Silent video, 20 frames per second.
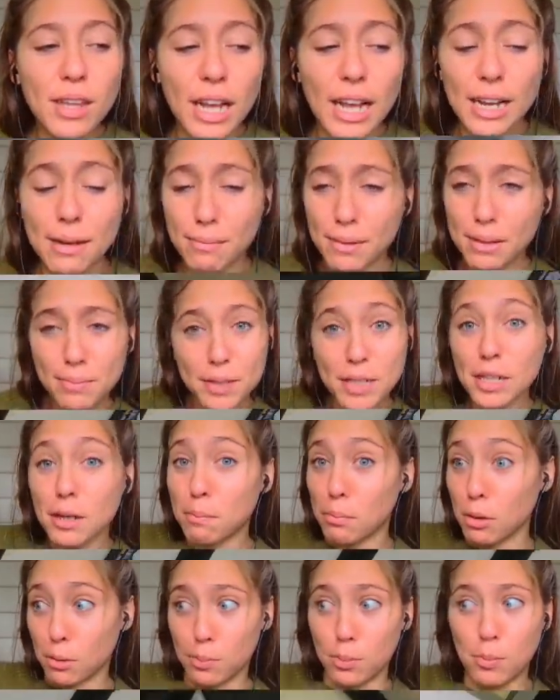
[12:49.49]
and me being
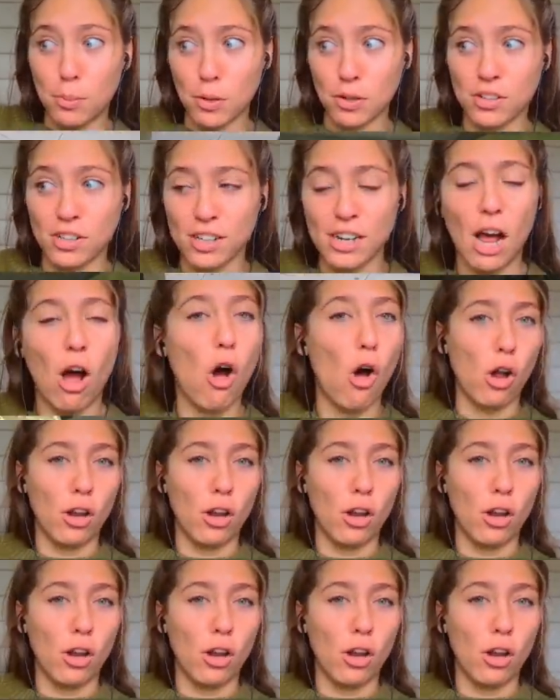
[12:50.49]
a purple person all